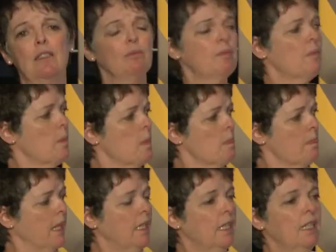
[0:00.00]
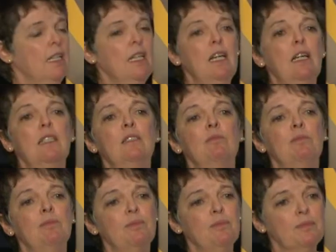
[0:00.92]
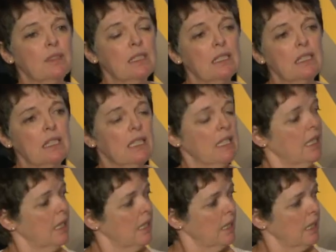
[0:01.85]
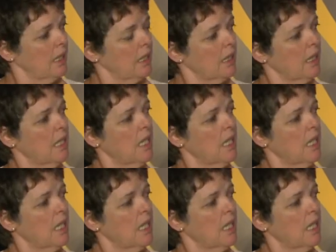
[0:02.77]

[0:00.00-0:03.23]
we're losing it? Too many distractions, too many other things to do?